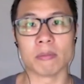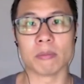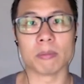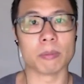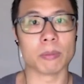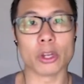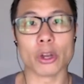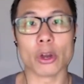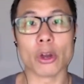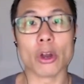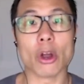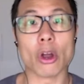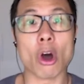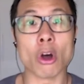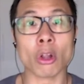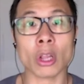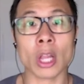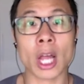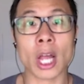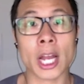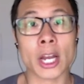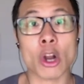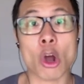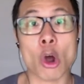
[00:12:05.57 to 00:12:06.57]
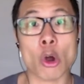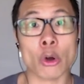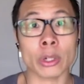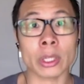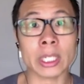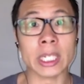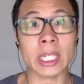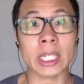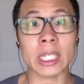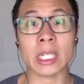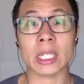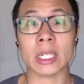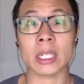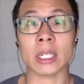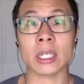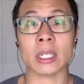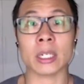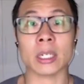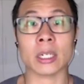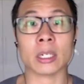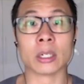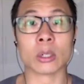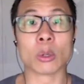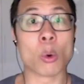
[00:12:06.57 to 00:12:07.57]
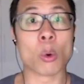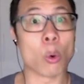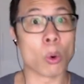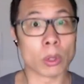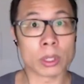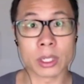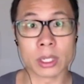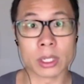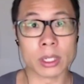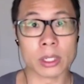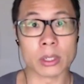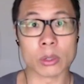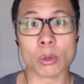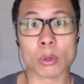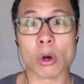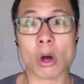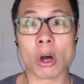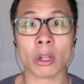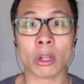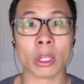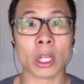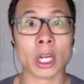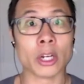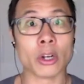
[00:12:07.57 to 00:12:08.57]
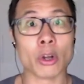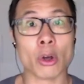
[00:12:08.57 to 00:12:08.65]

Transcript: you know, online only courses or online